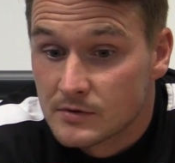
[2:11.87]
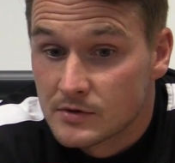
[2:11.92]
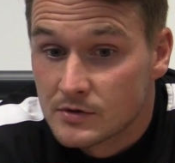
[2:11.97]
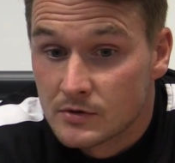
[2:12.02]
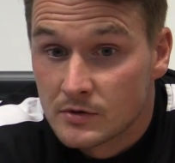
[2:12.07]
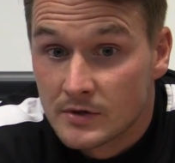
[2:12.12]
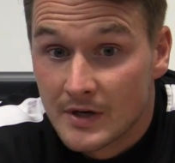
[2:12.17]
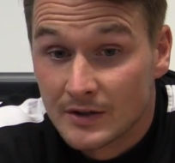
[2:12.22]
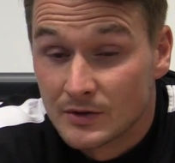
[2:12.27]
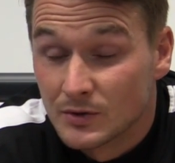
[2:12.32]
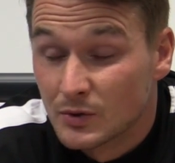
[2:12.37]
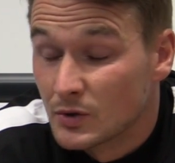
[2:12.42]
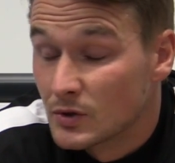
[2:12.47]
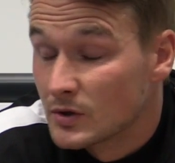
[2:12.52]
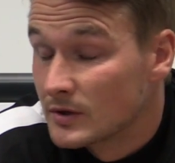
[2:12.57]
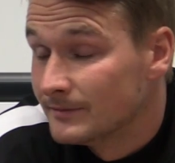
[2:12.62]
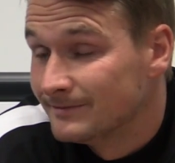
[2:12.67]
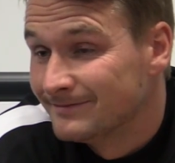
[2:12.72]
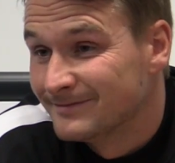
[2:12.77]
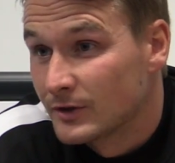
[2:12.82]
So I
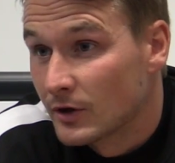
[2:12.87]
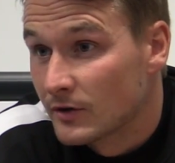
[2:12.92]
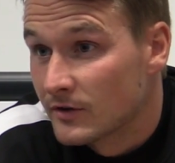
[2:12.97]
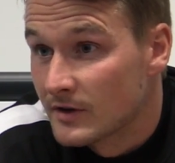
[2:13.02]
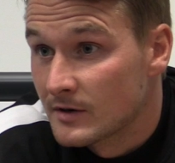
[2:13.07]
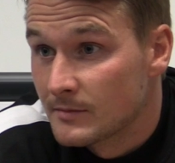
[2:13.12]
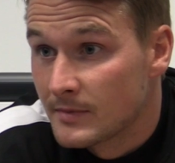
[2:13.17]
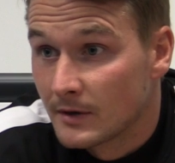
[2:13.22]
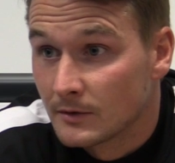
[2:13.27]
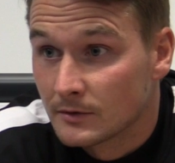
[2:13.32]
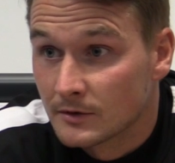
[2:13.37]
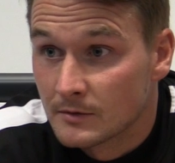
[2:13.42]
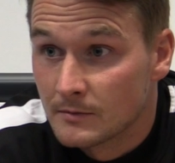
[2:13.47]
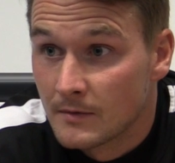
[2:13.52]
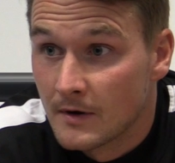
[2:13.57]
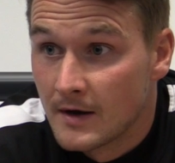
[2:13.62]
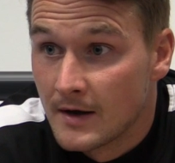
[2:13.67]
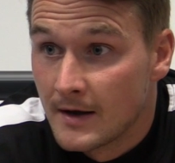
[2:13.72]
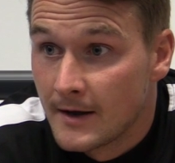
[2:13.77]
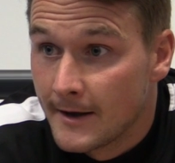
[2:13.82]
know nothing about them,
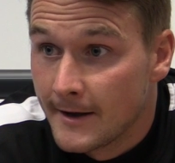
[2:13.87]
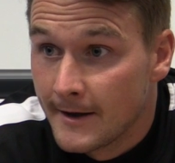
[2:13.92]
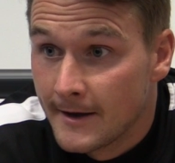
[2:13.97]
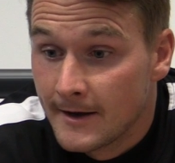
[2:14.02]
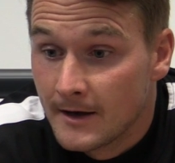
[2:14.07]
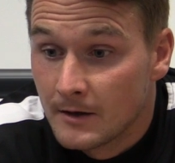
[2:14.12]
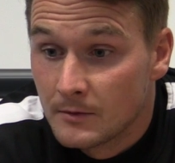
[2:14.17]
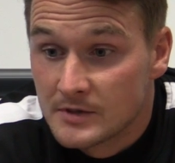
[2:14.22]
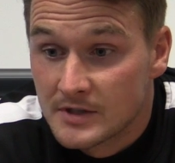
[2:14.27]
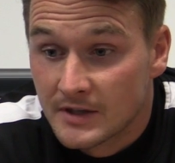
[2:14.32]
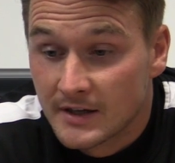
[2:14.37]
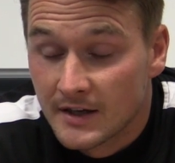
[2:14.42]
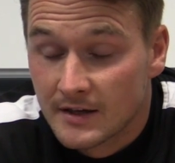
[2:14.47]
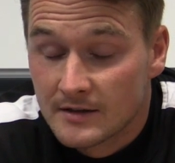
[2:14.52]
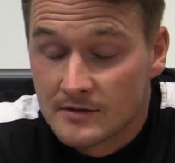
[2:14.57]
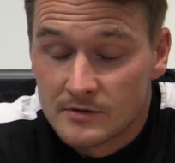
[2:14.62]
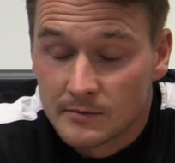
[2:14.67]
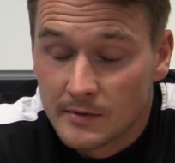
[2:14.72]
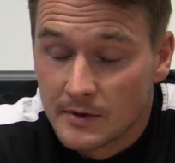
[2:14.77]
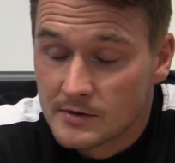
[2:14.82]
which again
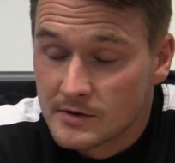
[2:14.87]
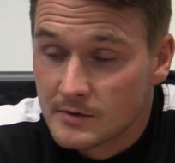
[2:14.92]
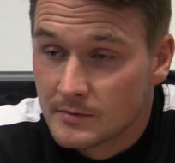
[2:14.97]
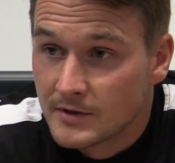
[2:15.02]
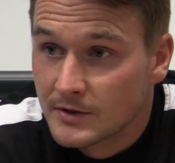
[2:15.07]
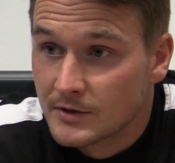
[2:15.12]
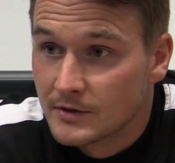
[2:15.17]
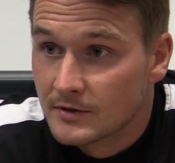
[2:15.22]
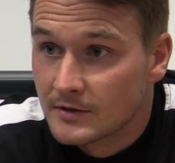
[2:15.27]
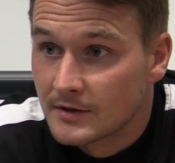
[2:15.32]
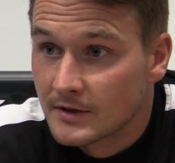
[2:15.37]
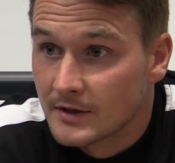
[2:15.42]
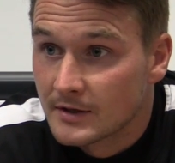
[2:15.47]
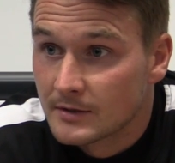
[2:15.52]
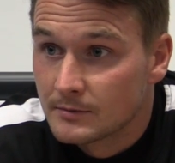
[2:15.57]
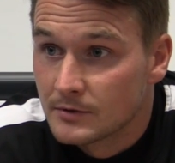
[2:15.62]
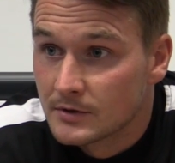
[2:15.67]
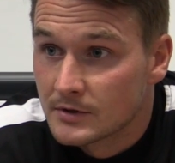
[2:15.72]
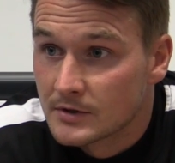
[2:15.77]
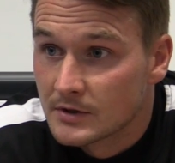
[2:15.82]
sometimes can be a good
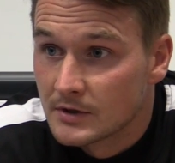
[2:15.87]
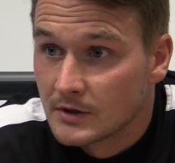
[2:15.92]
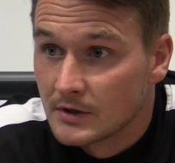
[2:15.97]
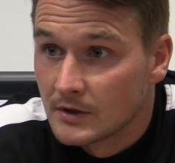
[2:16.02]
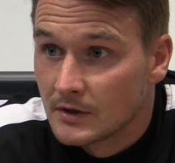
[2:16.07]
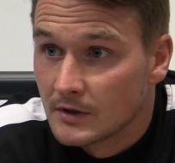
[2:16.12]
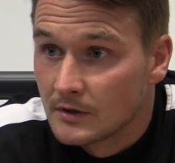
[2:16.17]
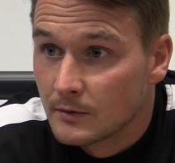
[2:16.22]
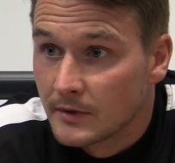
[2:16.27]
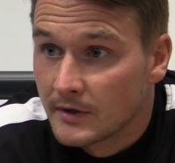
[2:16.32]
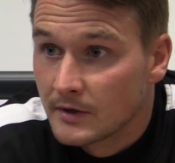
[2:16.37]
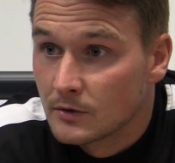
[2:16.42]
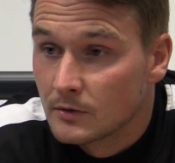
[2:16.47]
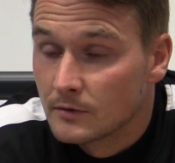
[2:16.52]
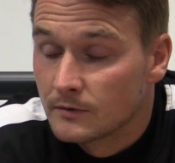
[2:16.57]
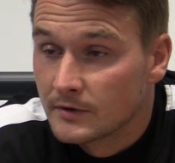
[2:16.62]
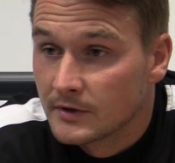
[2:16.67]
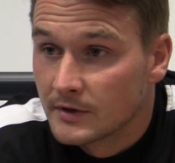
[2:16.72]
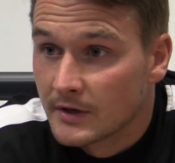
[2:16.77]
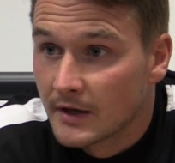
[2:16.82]
thing, but we
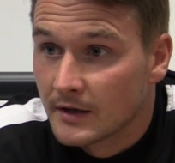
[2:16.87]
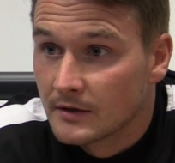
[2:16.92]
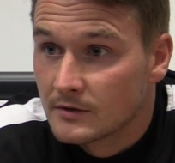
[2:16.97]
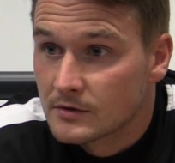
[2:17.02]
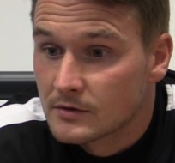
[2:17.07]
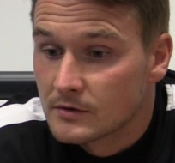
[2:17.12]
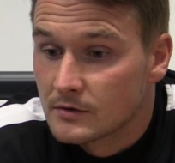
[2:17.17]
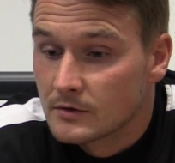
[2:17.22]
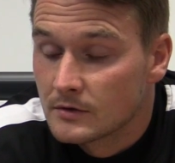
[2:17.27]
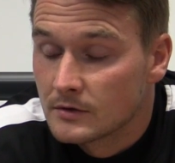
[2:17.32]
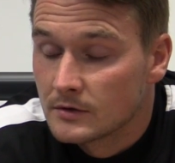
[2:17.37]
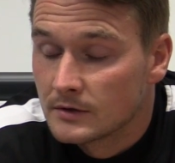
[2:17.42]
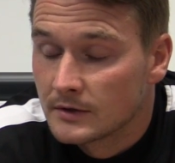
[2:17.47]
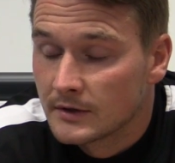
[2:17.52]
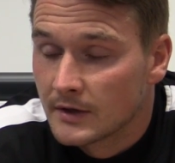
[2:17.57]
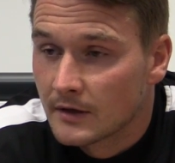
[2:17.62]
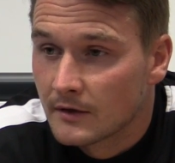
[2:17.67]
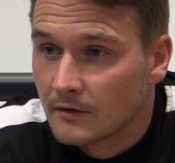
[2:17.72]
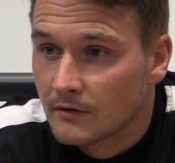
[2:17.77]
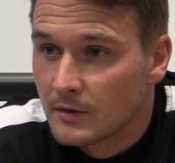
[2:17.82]
hopefully again just go and
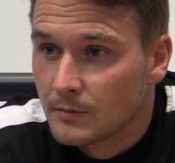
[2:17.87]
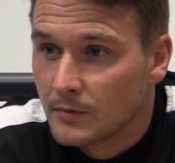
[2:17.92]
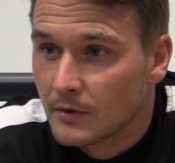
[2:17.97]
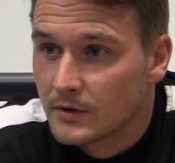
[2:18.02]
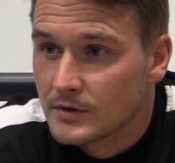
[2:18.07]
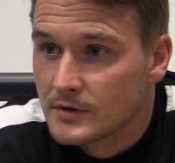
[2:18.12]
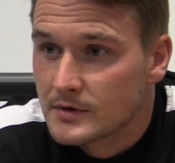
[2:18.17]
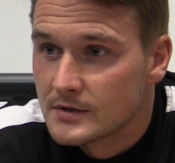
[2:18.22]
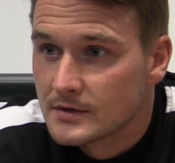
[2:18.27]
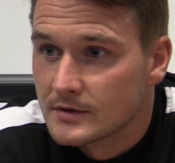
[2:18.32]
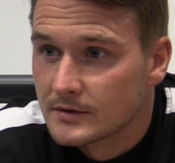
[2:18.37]
get 3 points.